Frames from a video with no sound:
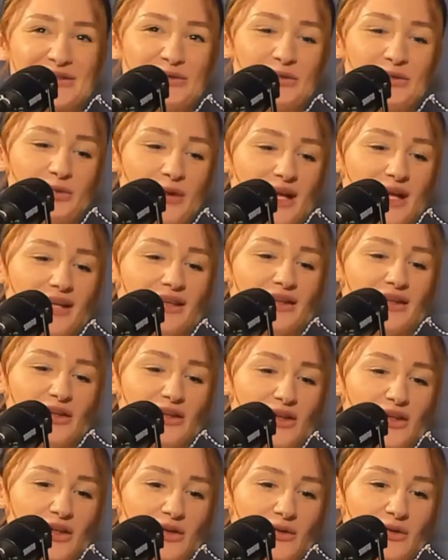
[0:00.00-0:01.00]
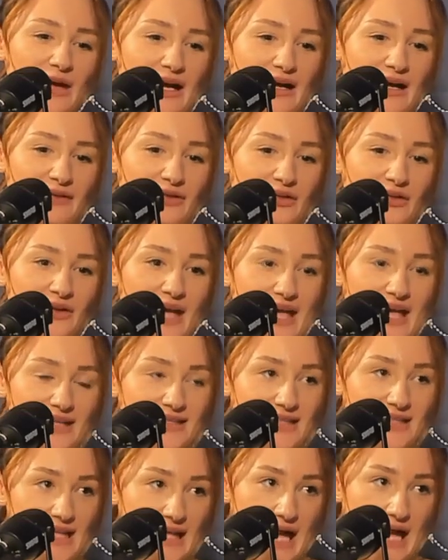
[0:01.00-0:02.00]
when you have your
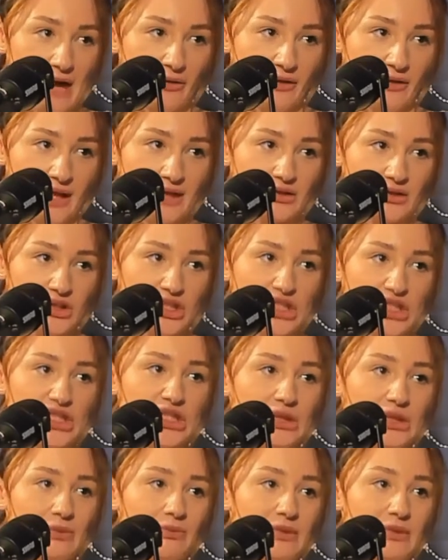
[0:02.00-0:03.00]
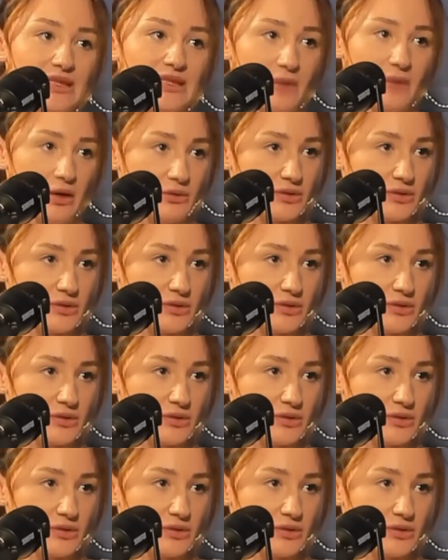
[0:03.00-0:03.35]
Etsy account, then do you do bespoke